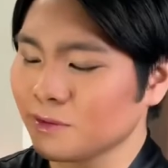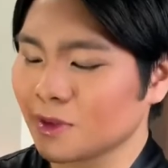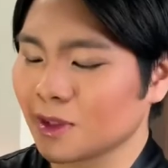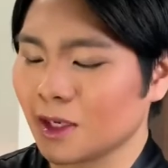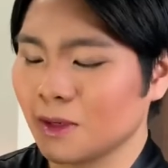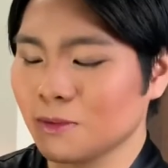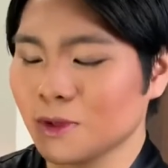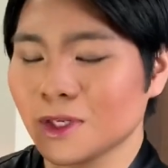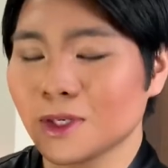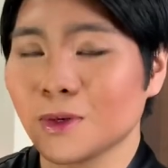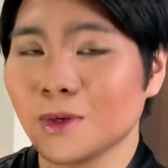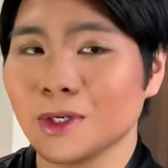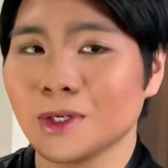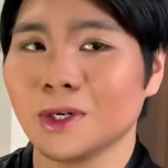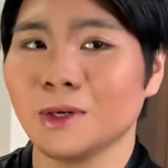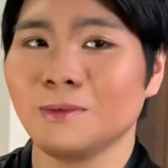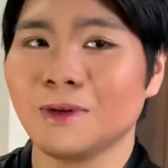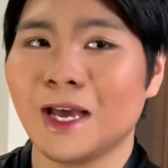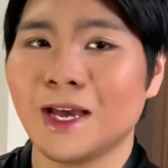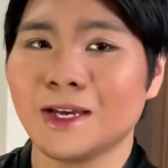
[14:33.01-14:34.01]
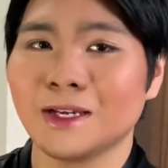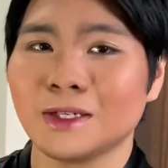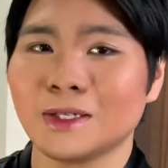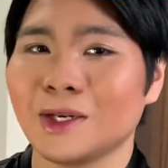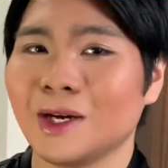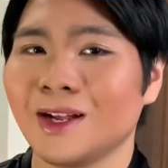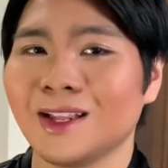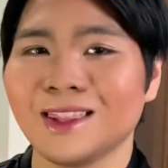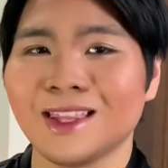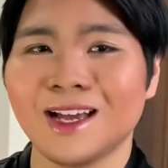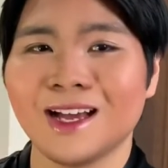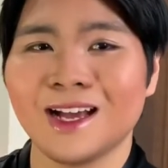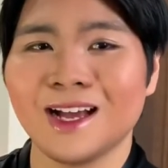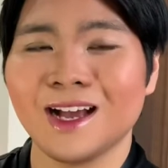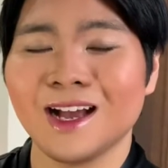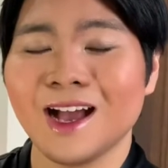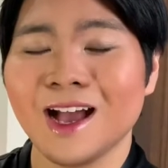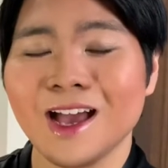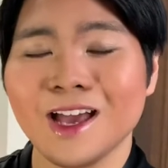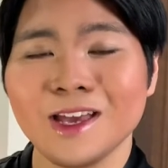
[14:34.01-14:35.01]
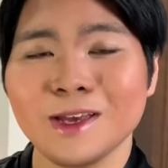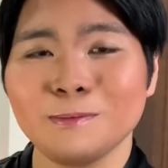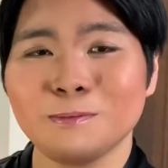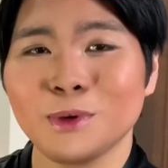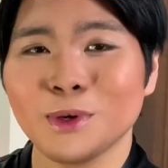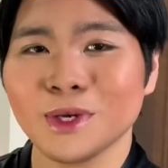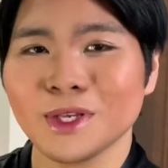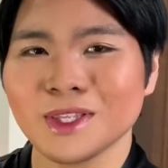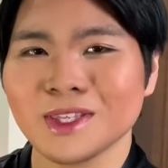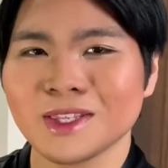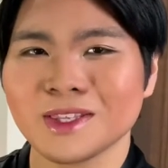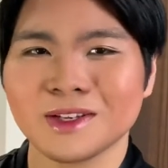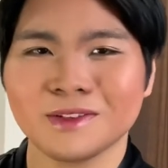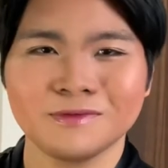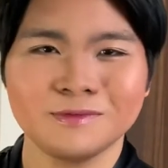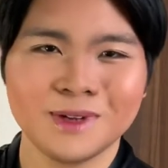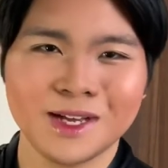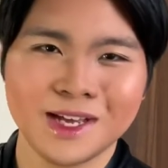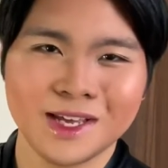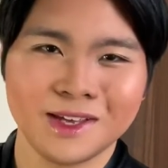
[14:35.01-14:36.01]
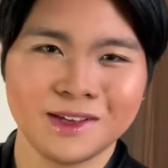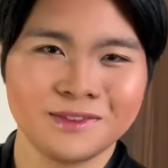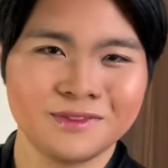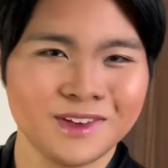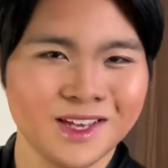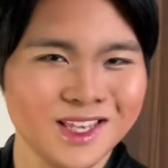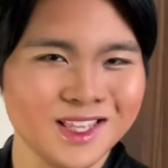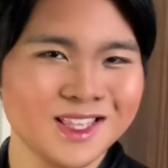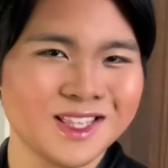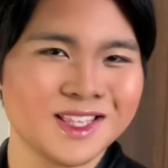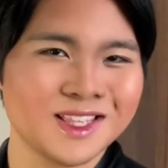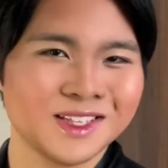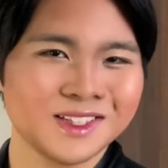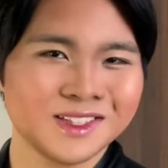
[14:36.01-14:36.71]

I'm just going to apply it on the high points of my face.